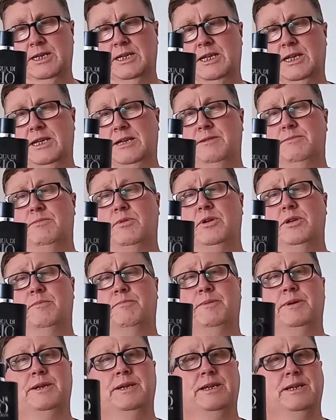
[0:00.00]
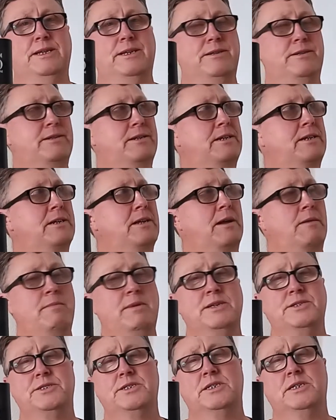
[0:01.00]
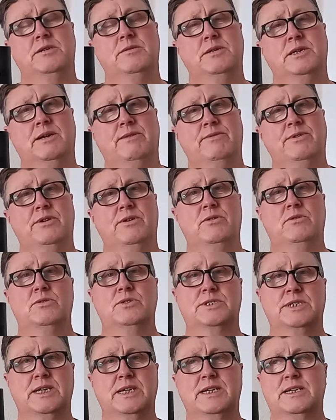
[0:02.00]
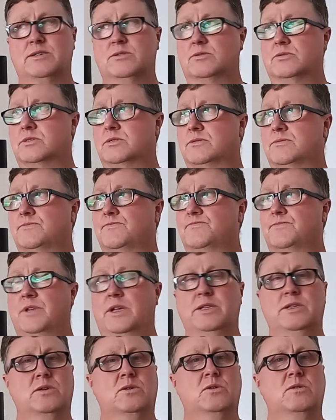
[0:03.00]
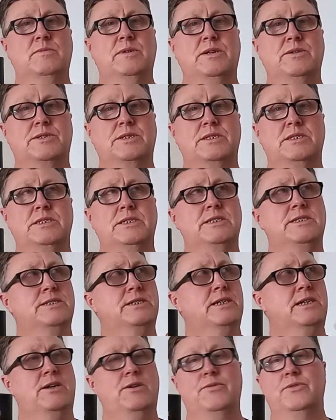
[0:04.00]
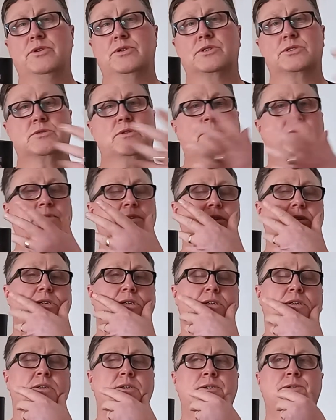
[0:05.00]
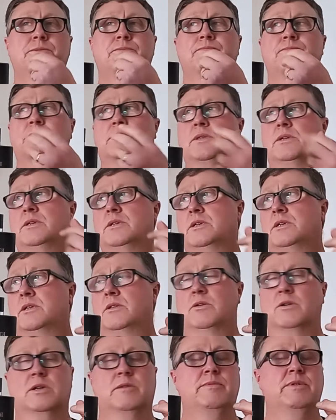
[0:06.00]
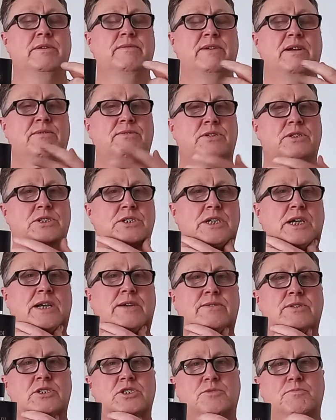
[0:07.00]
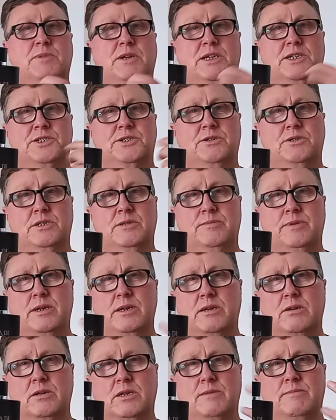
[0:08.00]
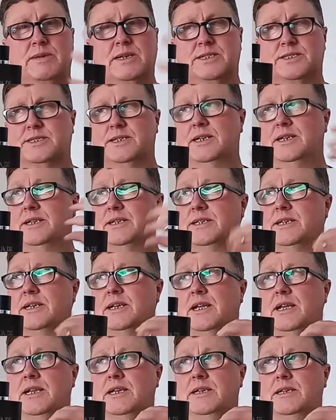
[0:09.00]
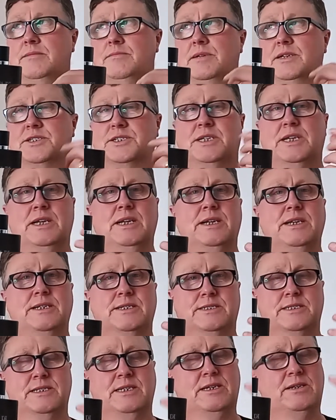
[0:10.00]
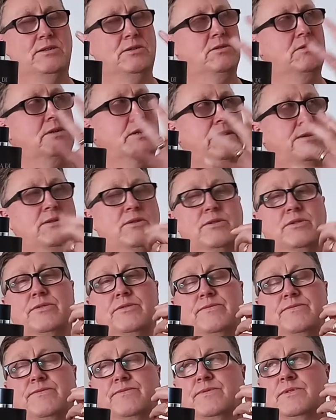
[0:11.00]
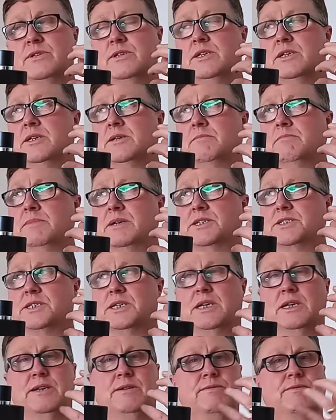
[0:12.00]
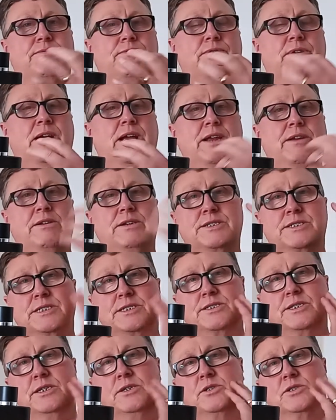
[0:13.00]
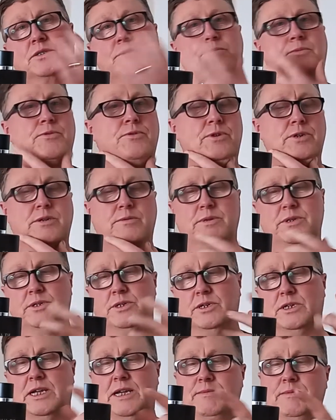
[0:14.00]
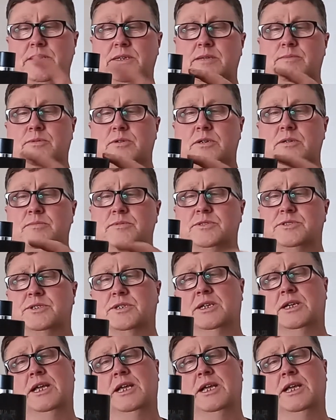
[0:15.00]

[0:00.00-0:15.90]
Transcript: uh, my opinion, imagine going having a nice haircut and you come out. And years ago, they used to offer you a, like a bit of aftershave to splash on you, but it's like a masculinity. Masculinity, you like a lot of masculine fragrances they used to put on you when you came out the barbers.